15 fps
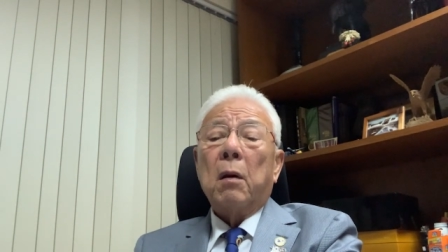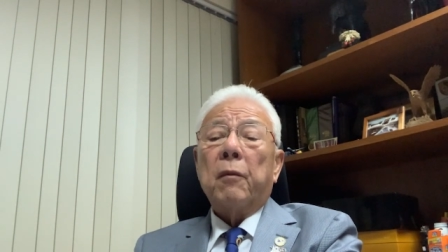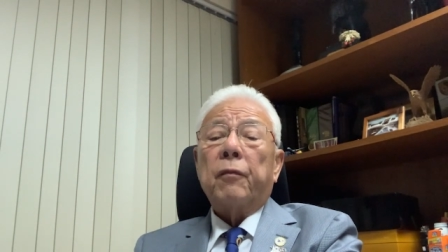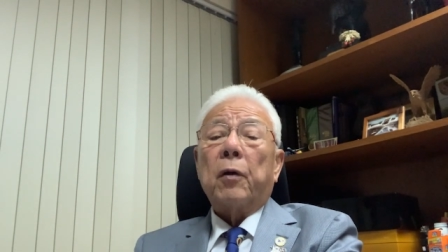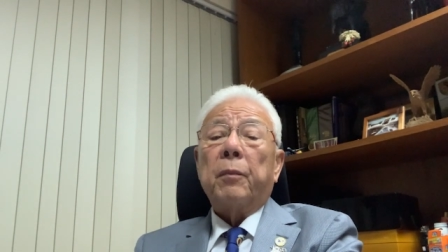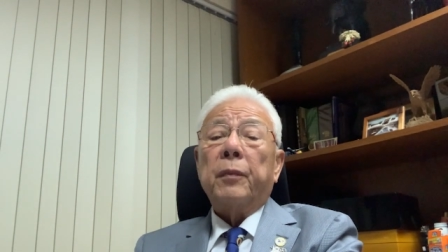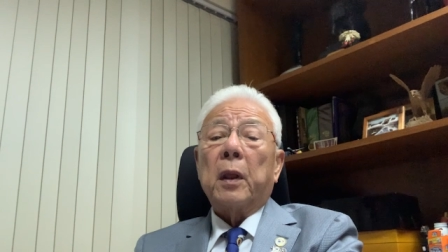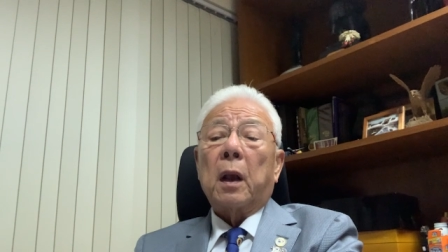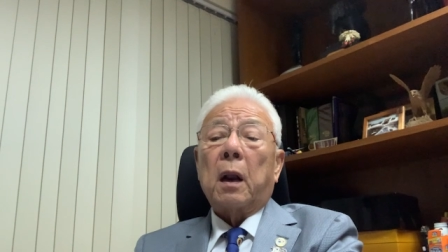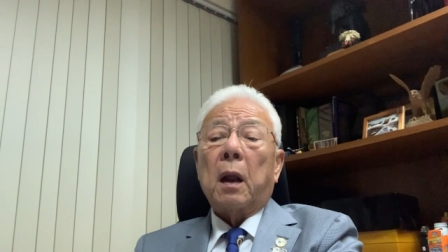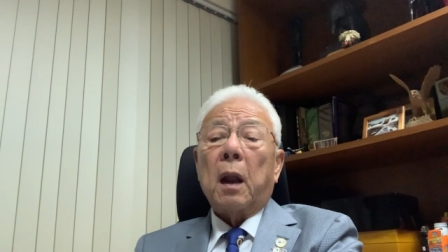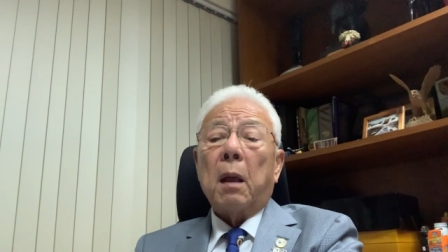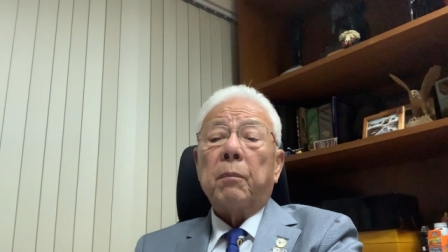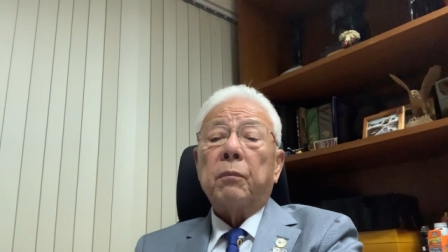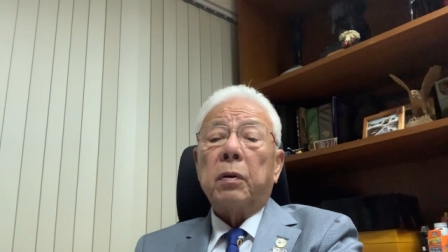from the
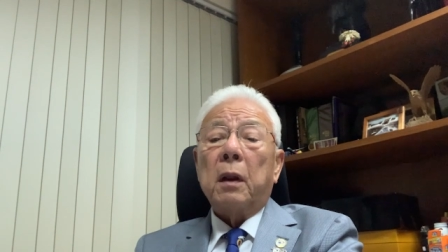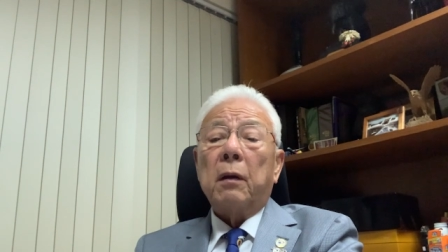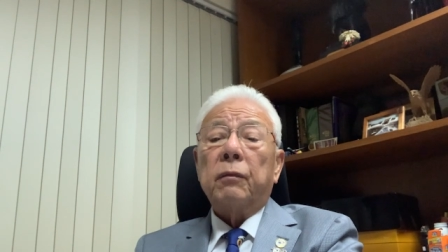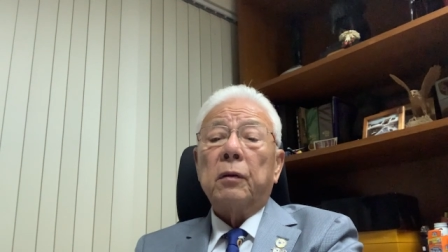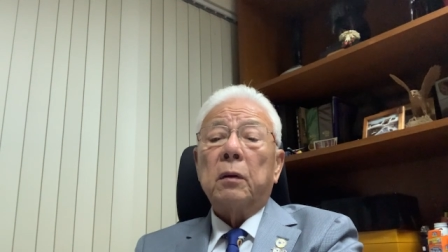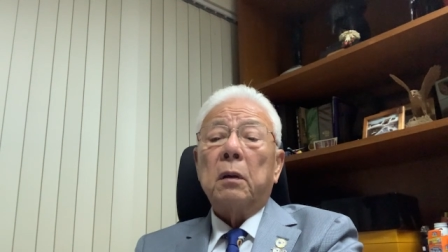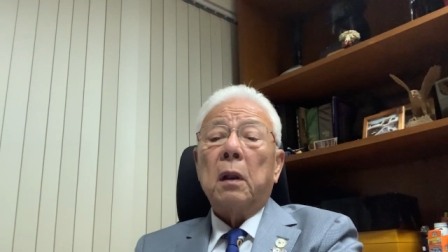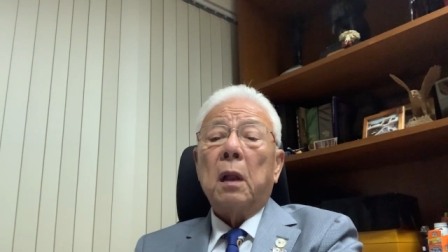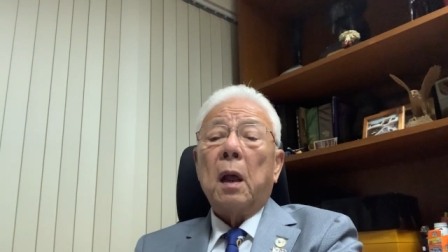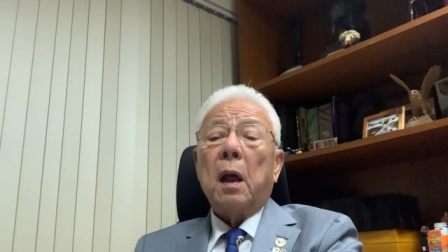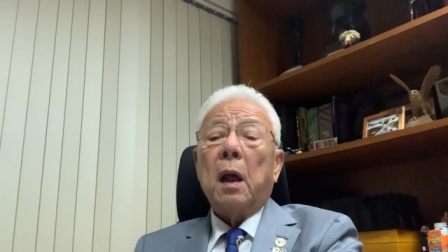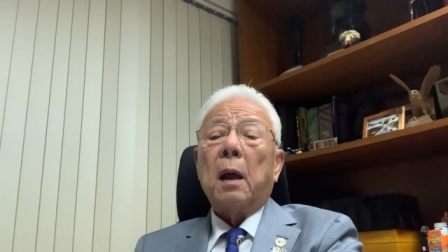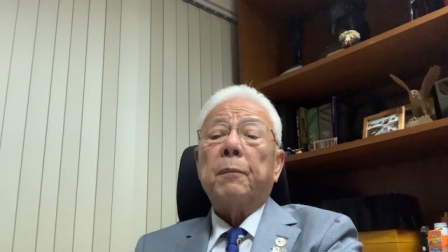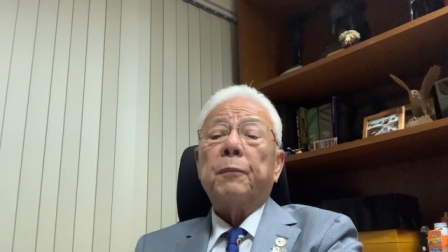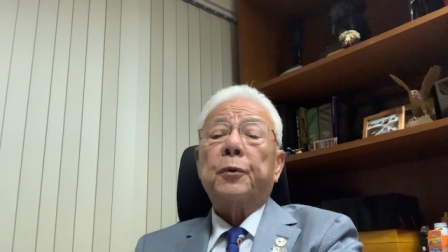club level
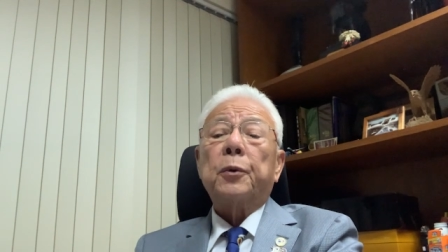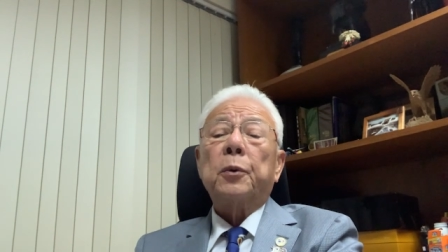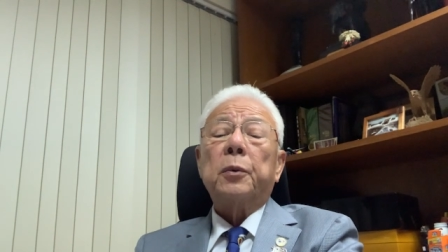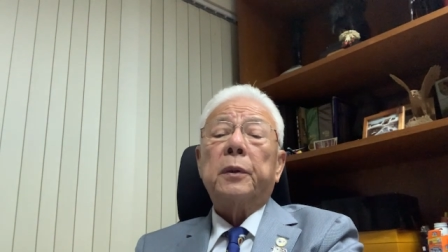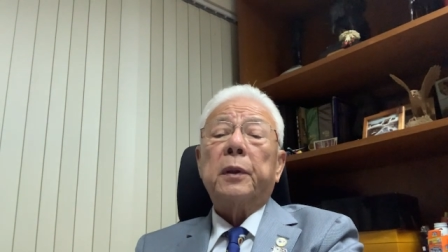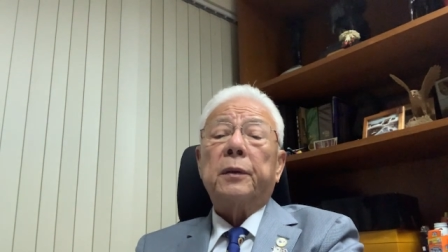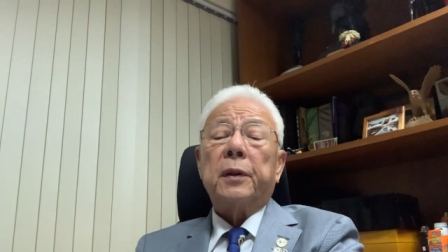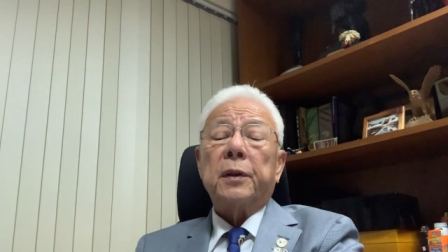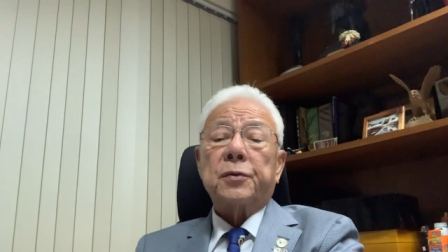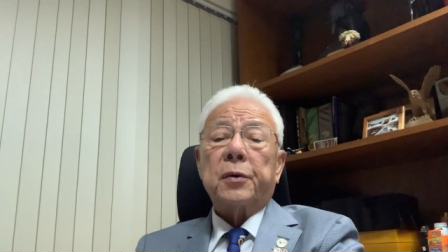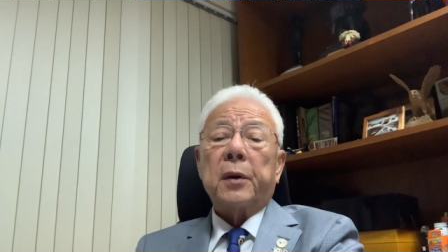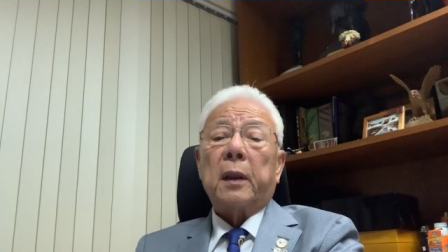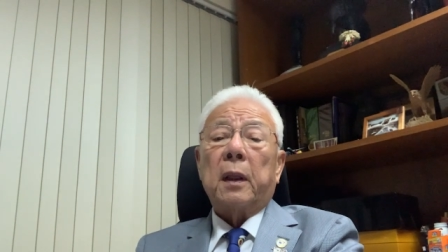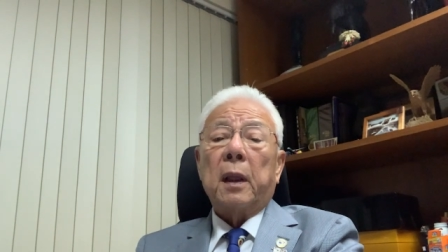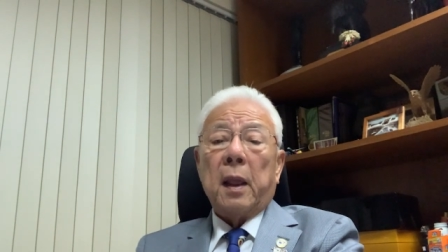up through the
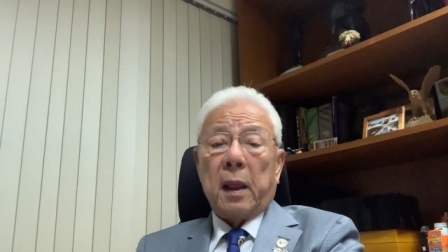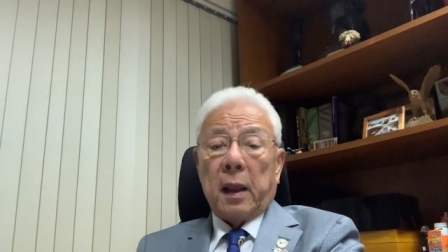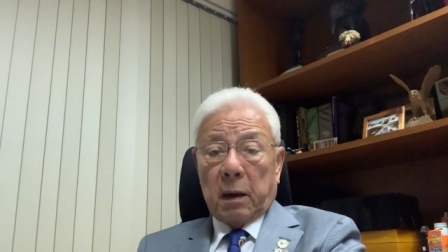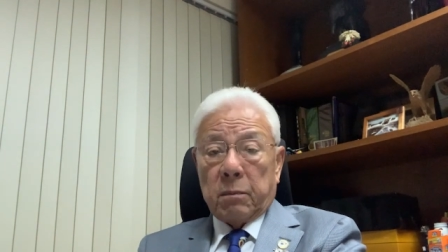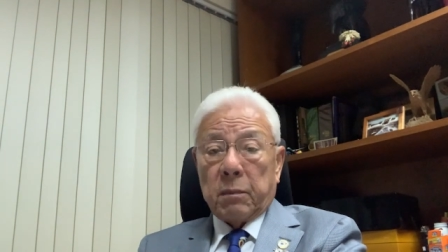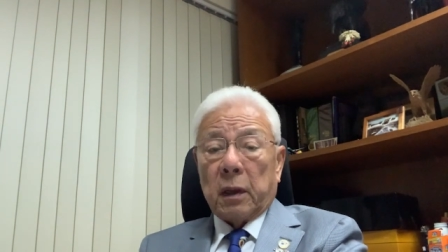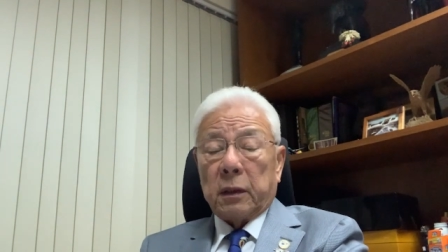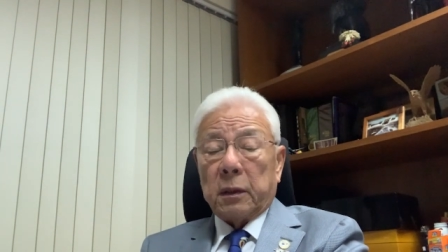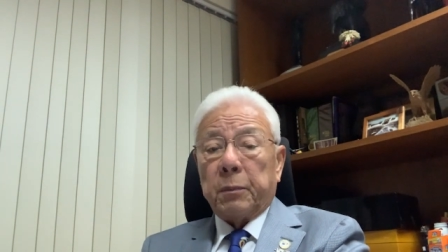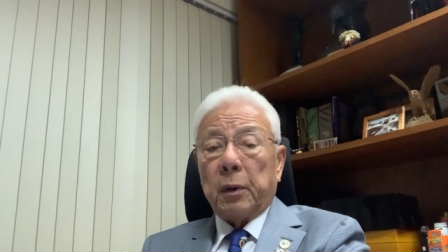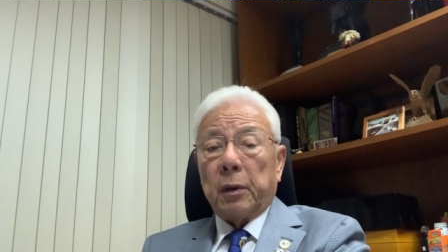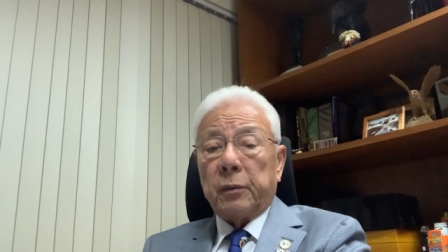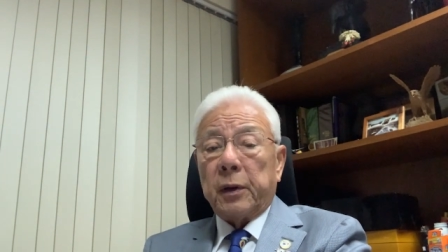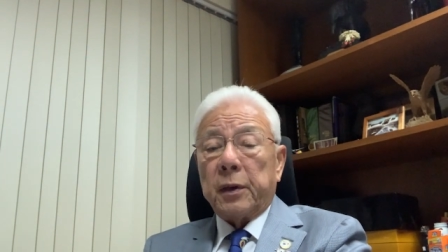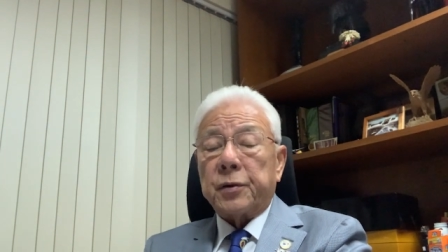district and
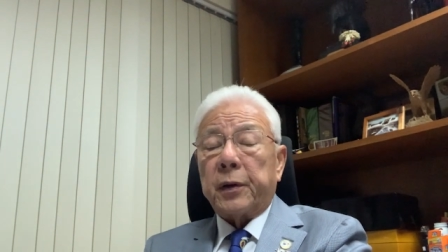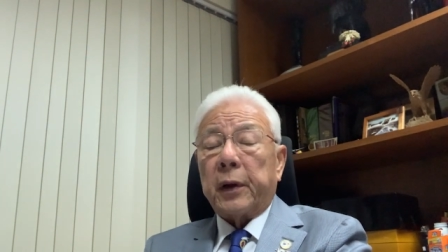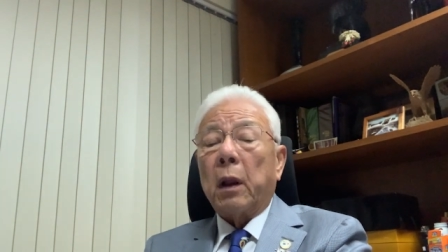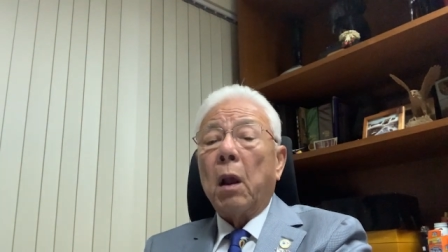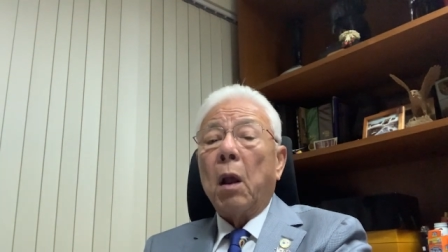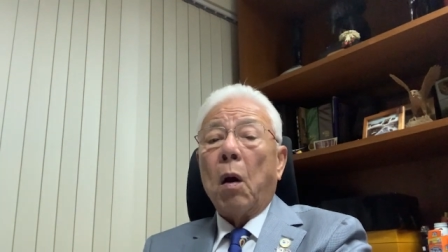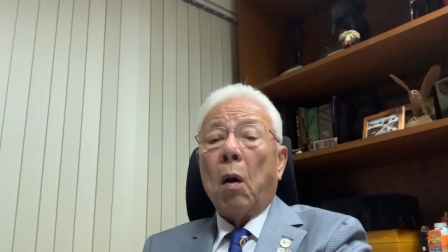multiple district,